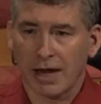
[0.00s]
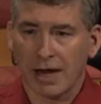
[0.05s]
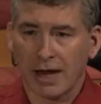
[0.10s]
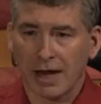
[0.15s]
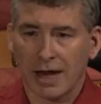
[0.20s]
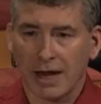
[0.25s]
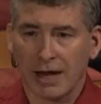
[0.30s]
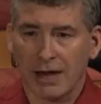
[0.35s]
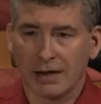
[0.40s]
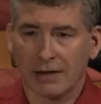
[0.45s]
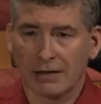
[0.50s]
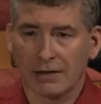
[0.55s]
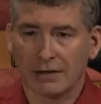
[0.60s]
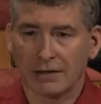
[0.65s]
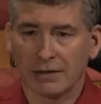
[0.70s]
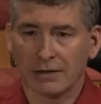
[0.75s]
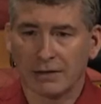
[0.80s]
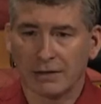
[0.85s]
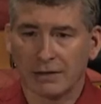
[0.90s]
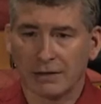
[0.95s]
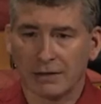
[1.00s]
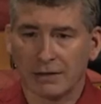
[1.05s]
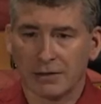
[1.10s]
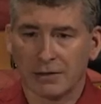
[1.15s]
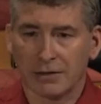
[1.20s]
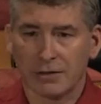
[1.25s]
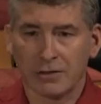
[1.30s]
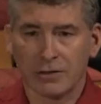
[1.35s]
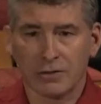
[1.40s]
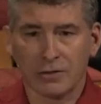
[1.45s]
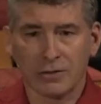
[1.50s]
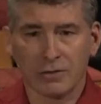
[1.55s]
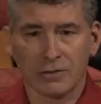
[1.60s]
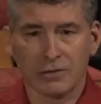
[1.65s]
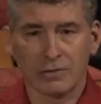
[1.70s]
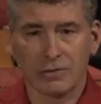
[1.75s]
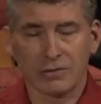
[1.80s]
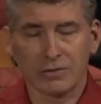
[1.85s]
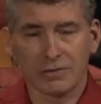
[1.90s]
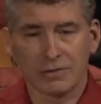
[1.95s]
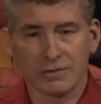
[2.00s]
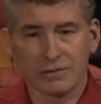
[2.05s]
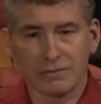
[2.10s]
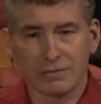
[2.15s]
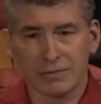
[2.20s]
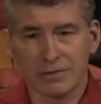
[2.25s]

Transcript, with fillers: and do